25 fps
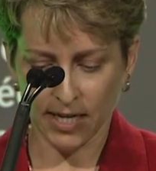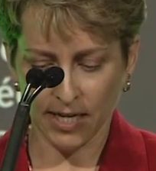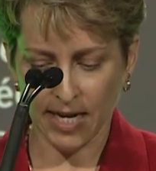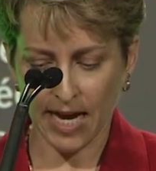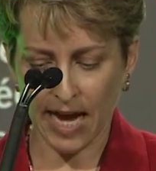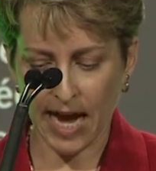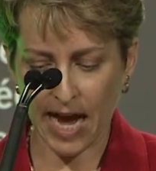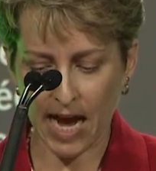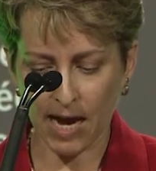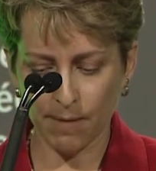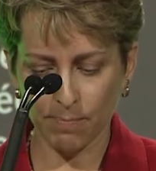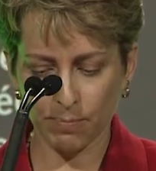
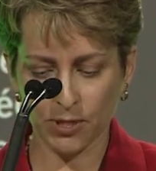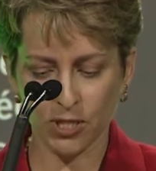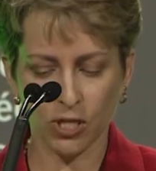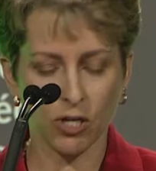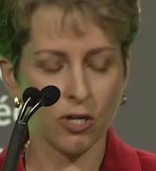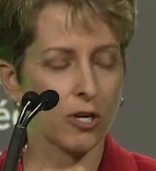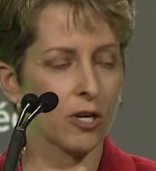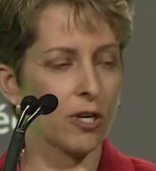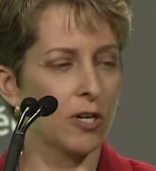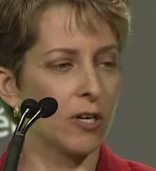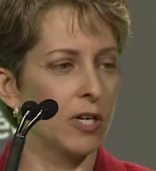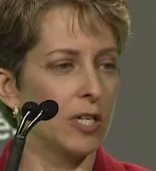Apps
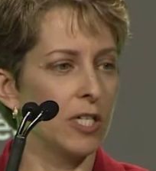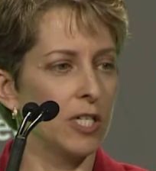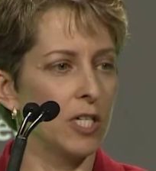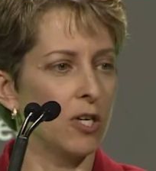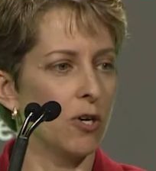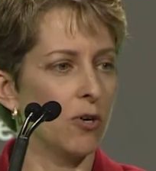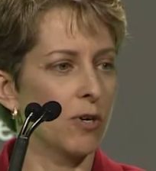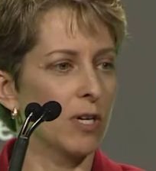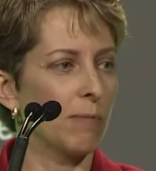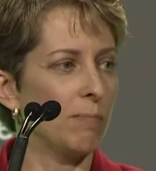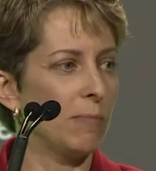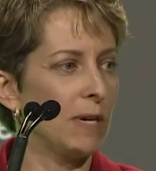are,
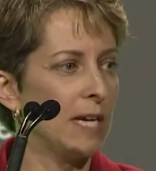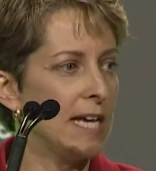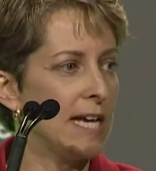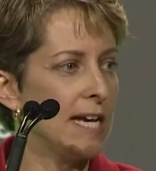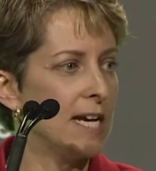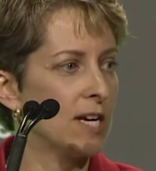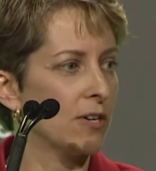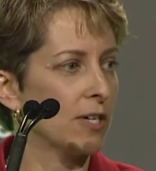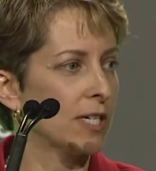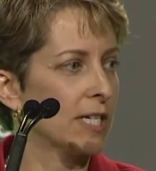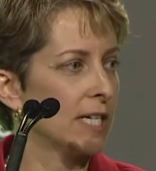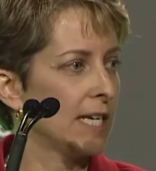can be
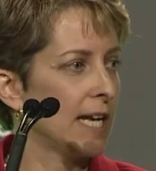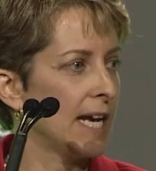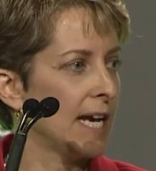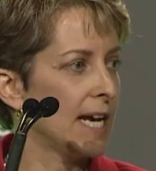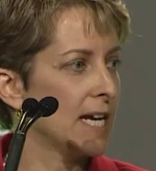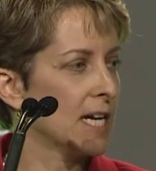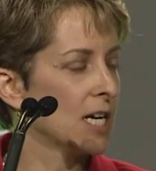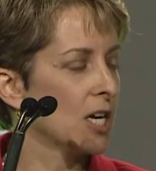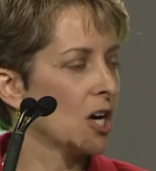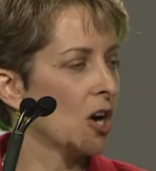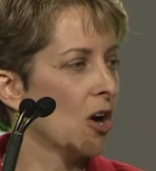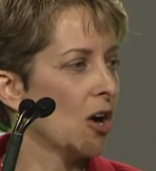here today
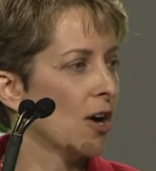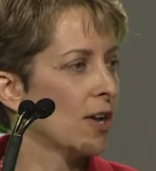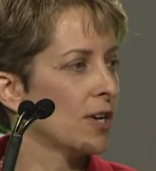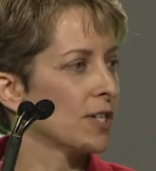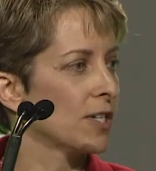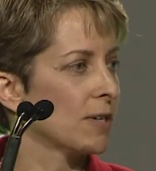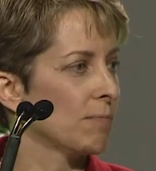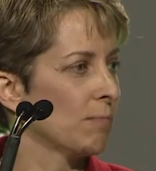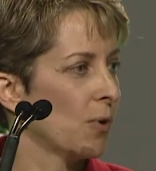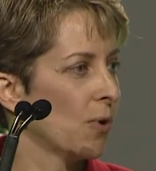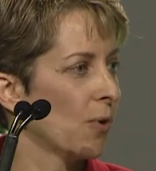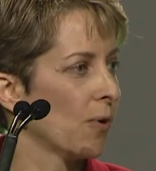and gone
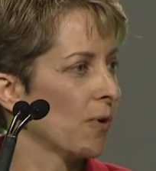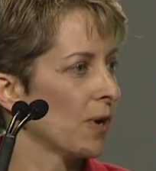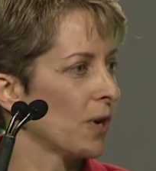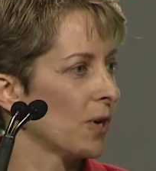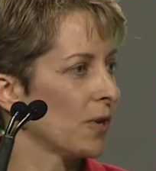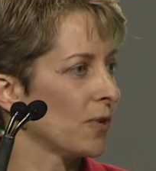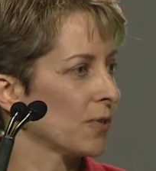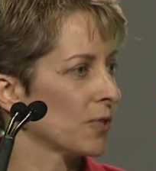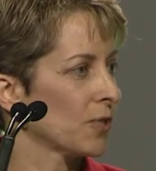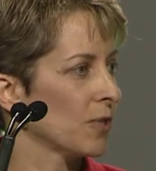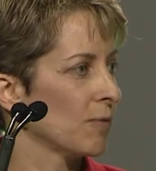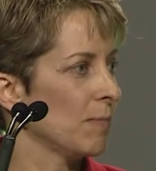
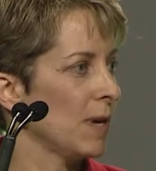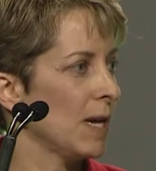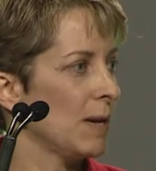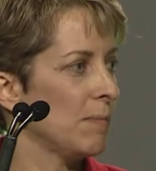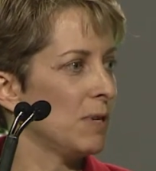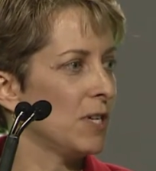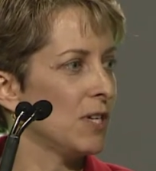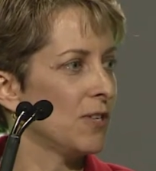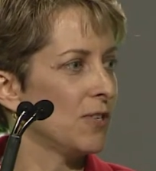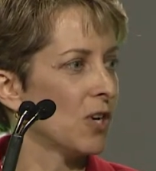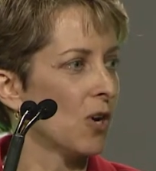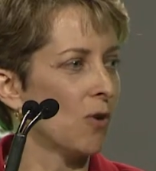tomorrow. So
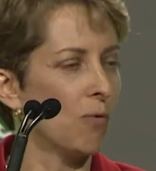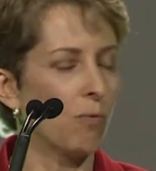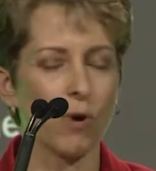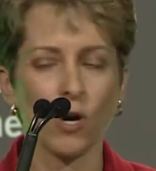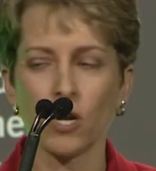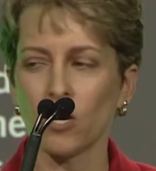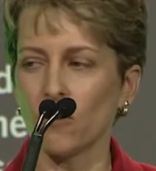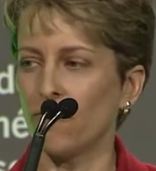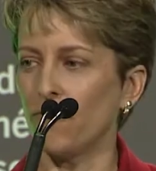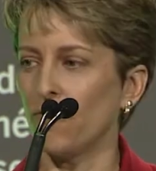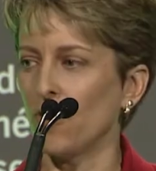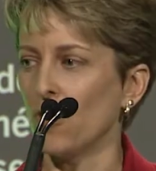maybe you don't
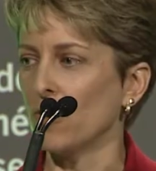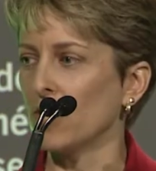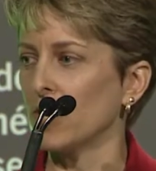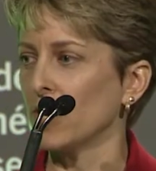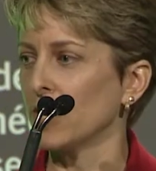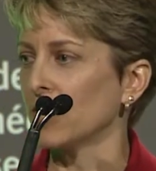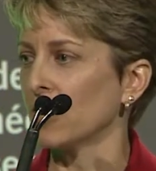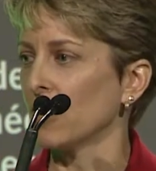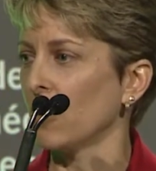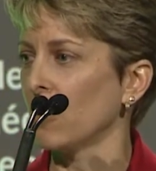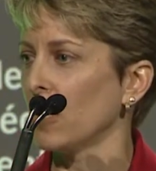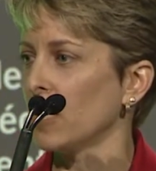want to
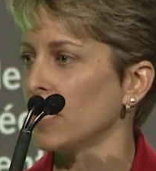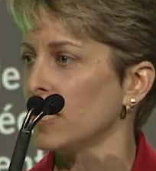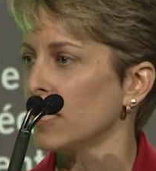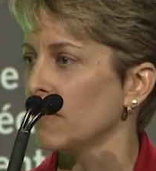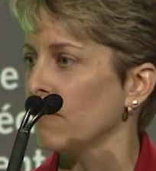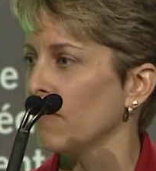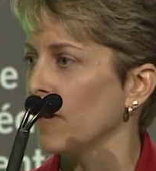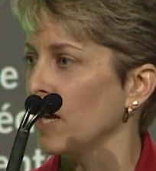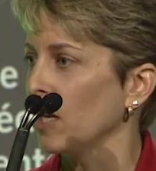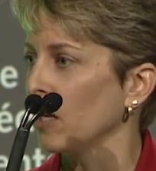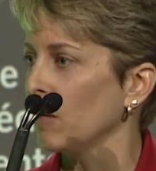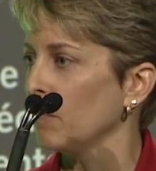focus on
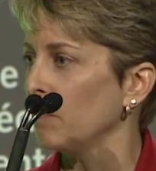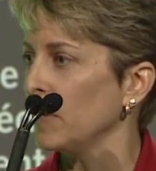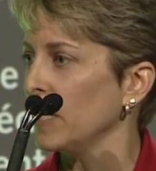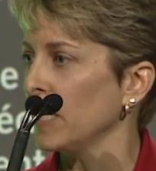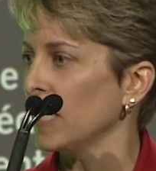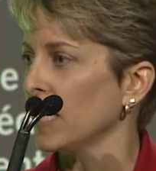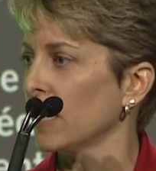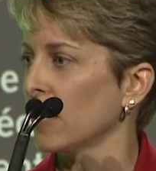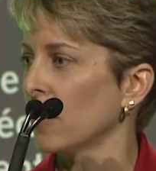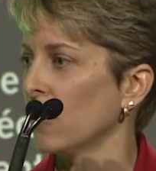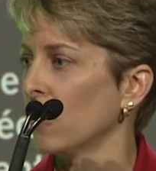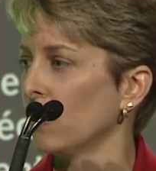
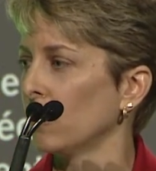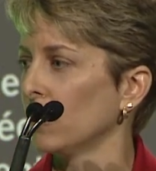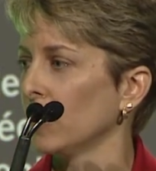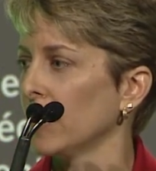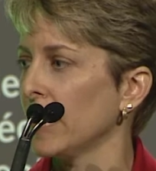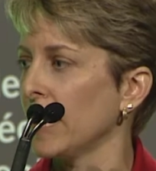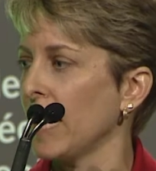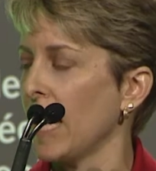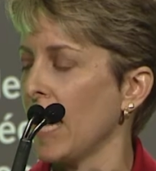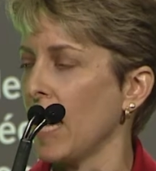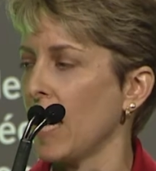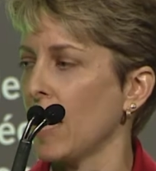developing
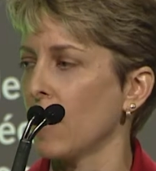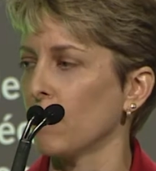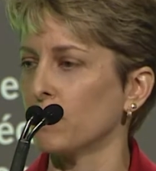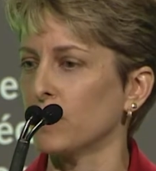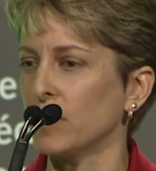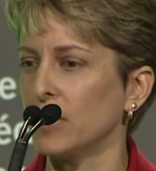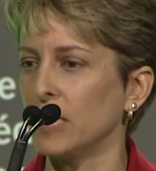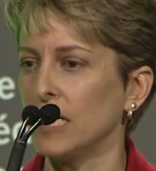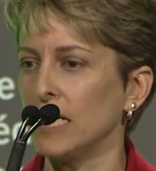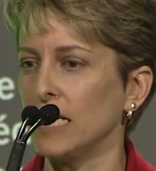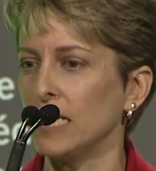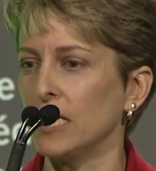only
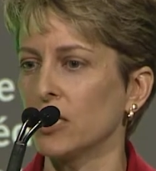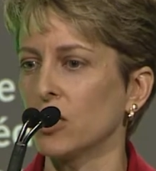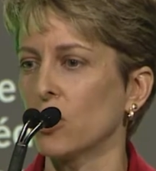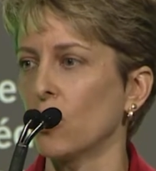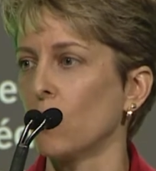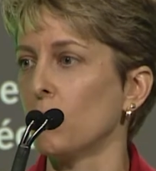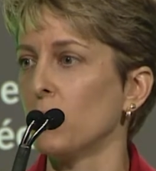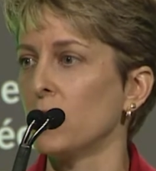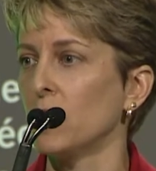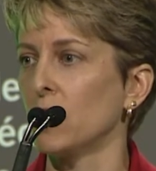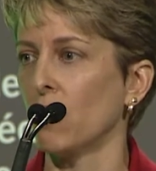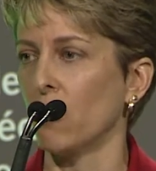apps. You need to
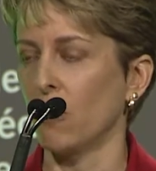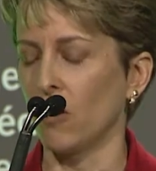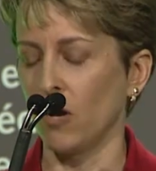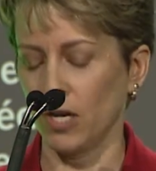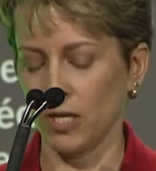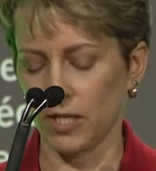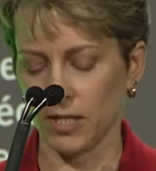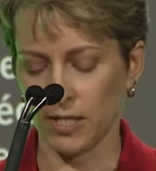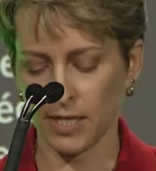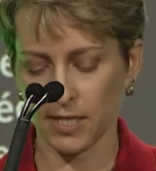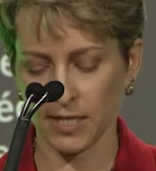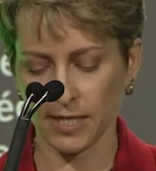go
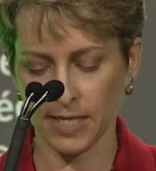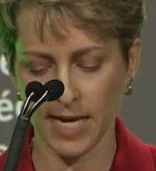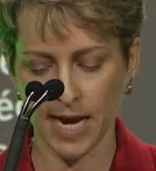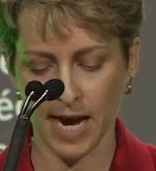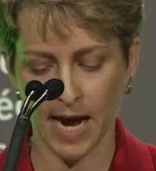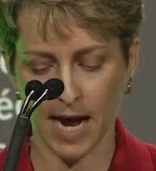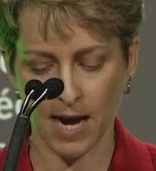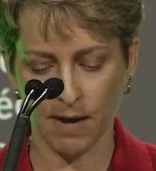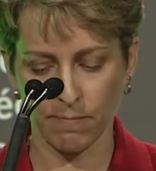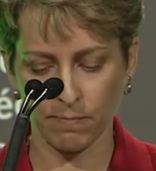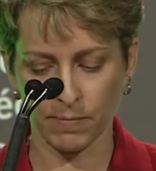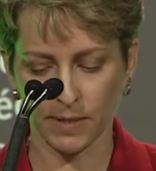beyond the
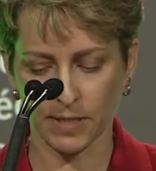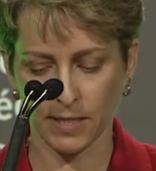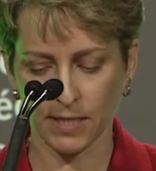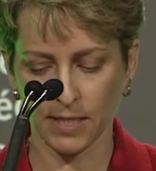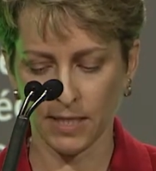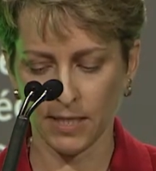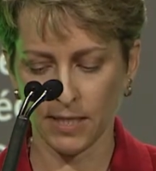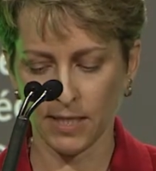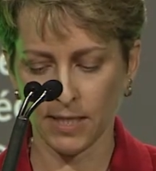apps.